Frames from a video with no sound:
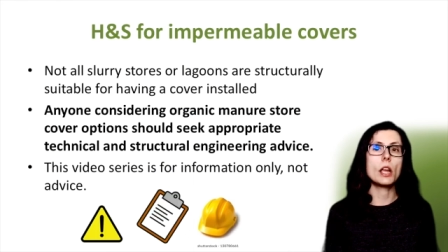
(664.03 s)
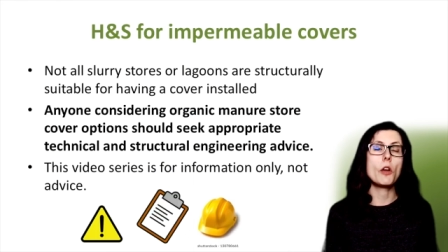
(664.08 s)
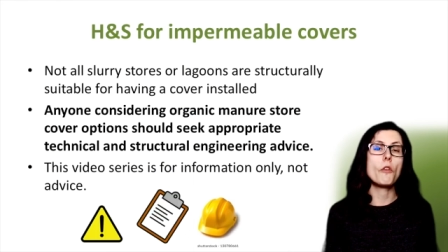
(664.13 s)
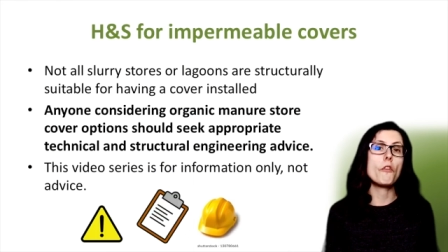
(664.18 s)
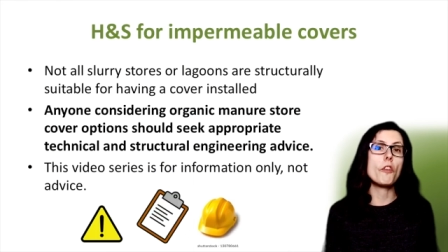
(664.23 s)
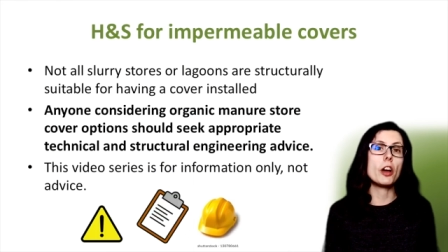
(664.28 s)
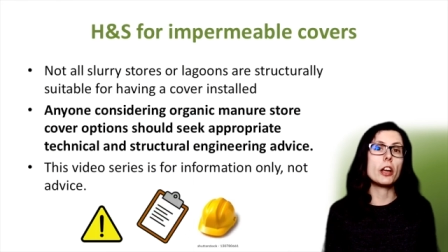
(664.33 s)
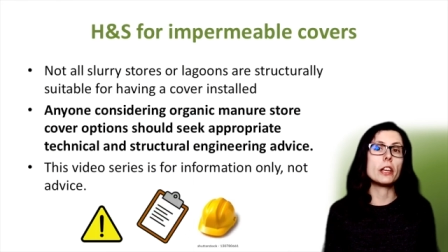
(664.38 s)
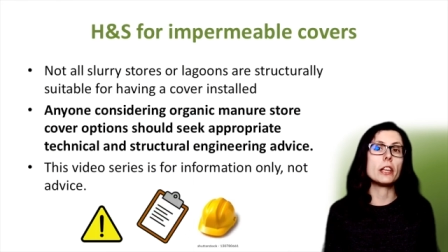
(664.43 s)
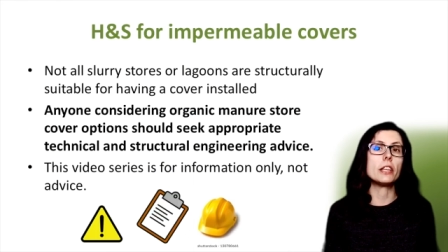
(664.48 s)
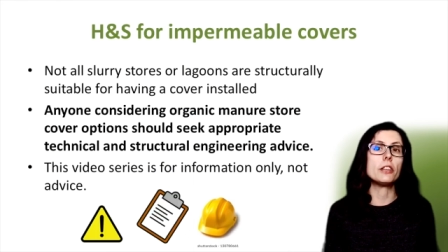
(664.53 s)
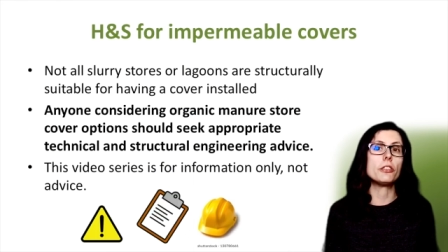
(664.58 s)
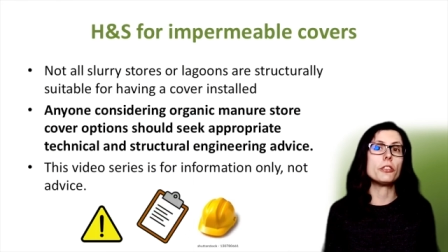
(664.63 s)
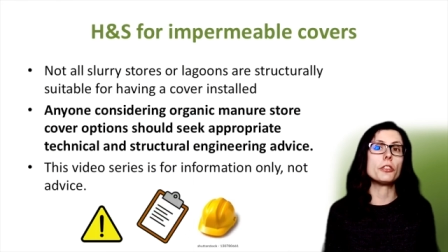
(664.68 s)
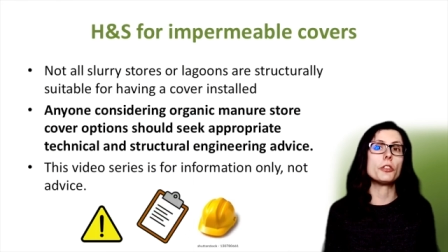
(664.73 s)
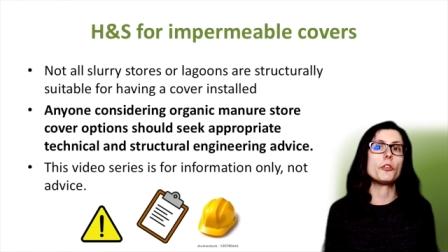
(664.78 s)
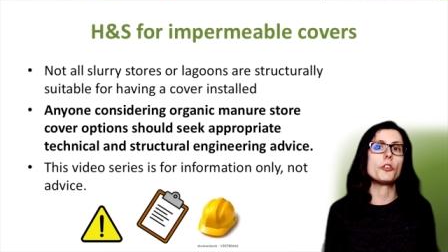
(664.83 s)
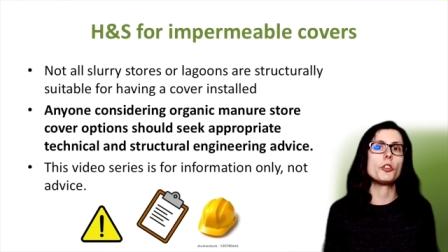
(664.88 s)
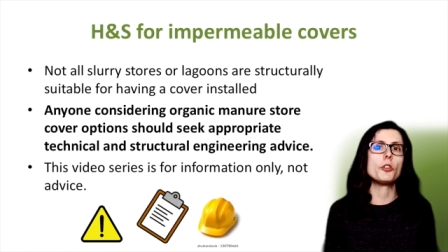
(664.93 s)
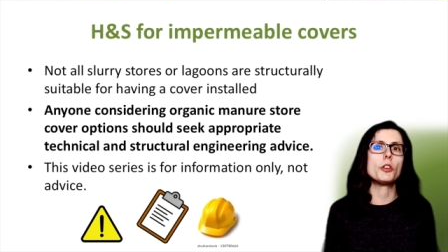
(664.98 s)
Finally, just
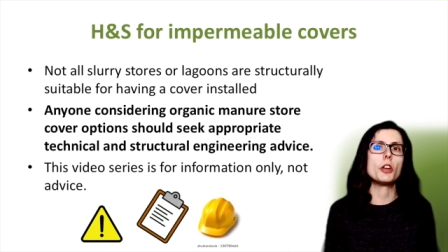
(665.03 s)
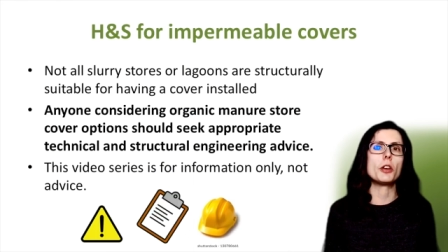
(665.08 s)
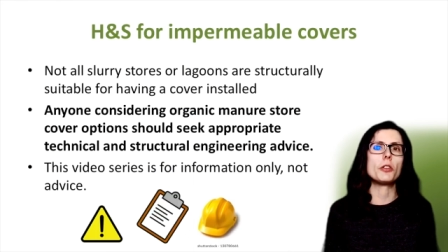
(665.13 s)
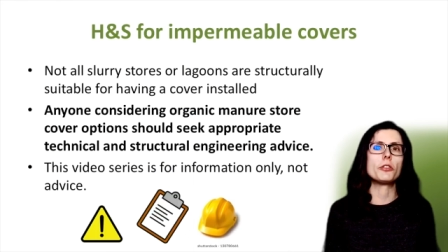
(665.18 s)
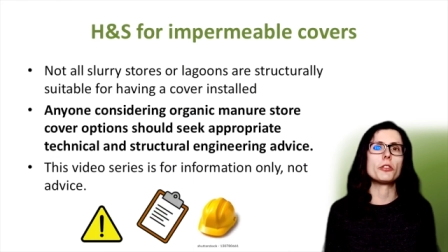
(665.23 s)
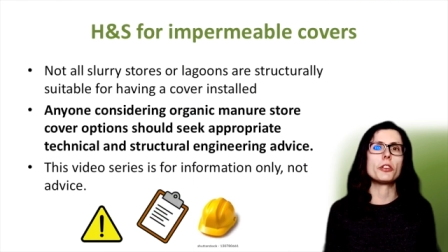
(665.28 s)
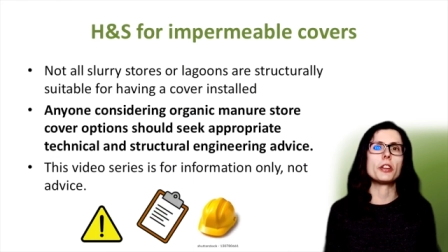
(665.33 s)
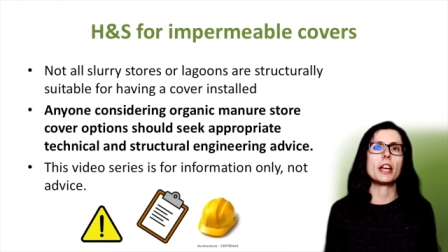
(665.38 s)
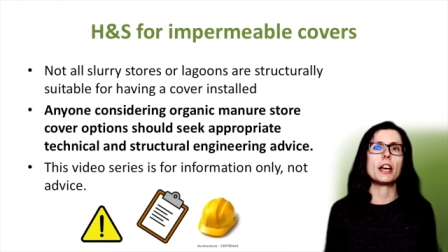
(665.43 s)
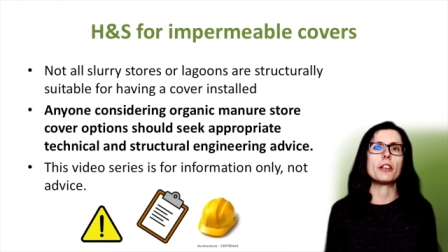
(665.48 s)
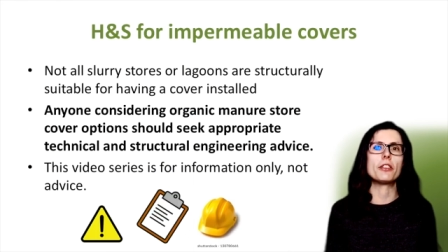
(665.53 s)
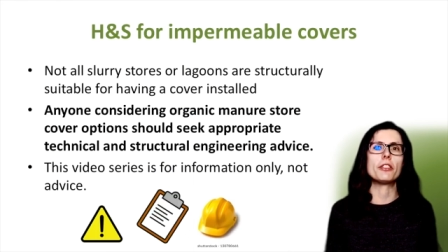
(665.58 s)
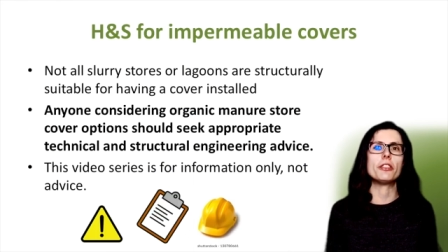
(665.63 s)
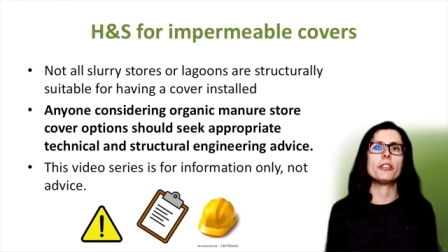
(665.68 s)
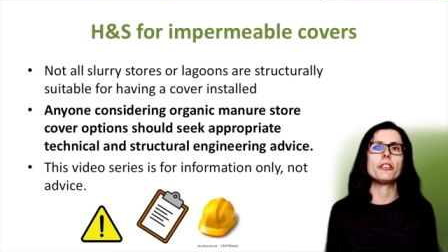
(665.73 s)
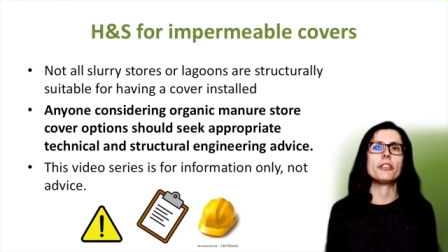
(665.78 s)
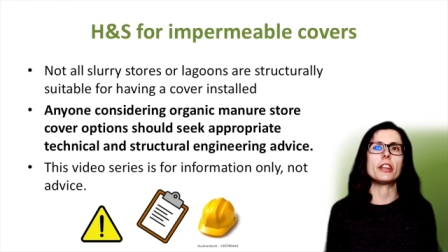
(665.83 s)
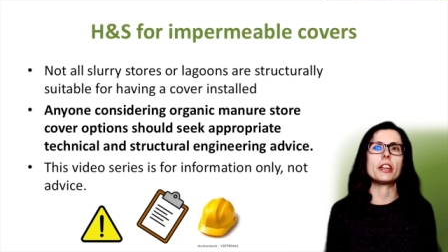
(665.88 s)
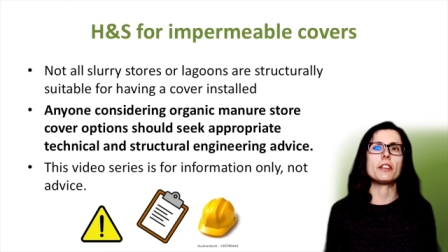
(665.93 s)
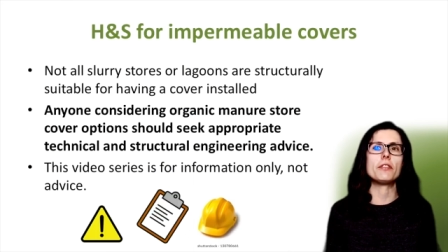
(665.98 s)
a few notes on health and
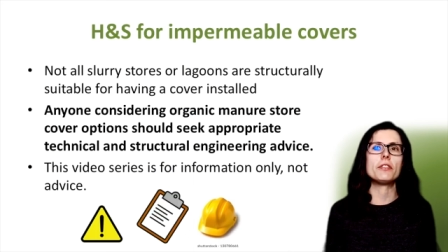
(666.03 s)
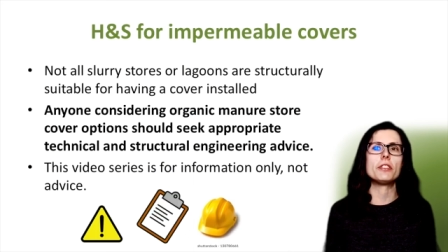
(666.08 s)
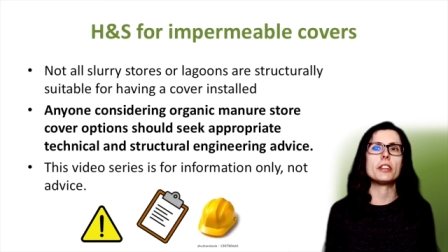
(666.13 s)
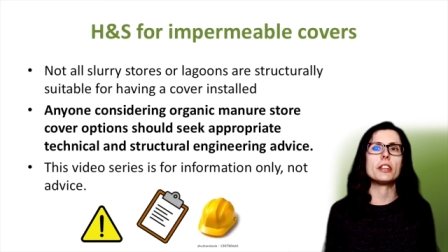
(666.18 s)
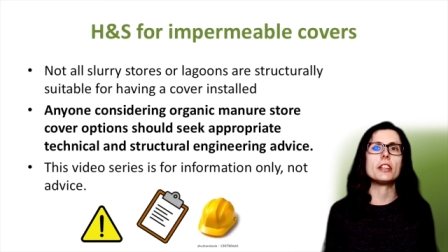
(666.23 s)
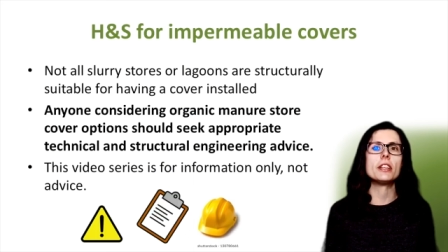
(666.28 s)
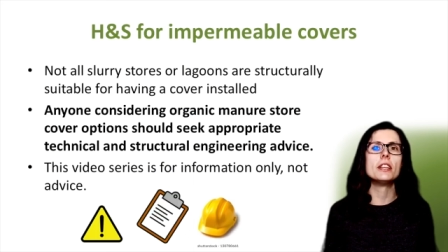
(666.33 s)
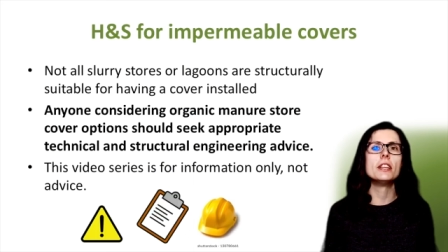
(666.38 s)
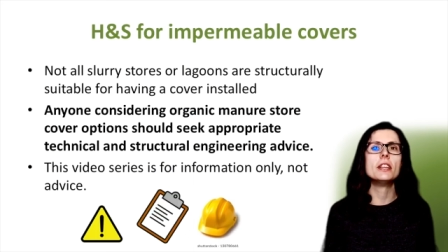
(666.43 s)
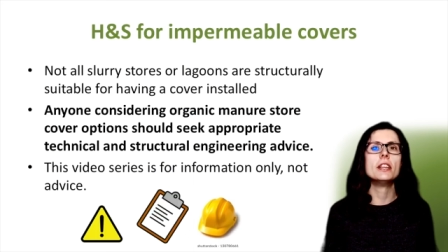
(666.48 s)
safety.